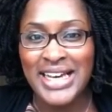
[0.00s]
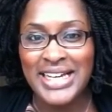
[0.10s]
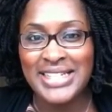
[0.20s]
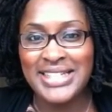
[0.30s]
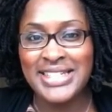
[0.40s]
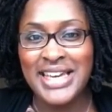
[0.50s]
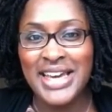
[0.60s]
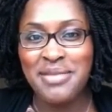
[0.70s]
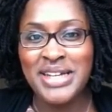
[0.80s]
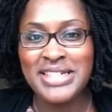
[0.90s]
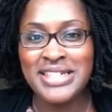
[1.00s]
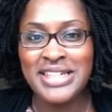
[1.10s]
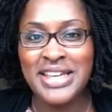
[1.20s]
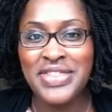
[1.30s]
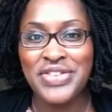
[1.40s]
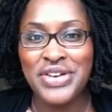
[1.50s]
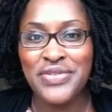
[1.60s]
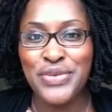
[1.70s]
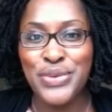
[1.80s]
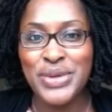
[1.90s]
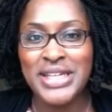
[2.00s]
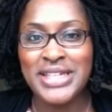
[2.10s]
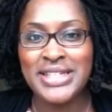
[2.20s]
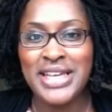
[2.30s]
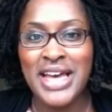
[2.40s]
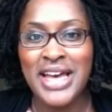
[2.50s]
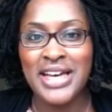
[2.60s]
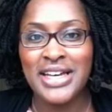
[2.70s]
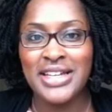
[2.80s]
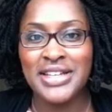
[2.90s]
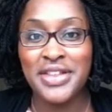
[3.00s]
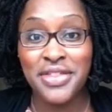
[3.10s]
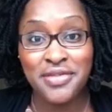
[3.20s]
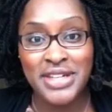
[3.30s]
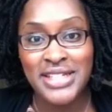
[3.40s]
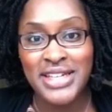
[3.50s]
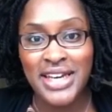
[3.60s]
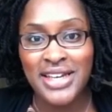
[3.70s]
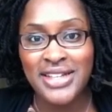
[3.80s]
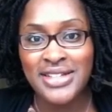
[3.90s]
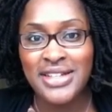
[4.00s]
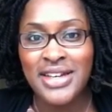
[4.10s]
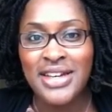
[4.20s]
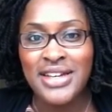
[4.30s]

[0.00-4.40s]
and today I'm actually 34 weeks and 3 days.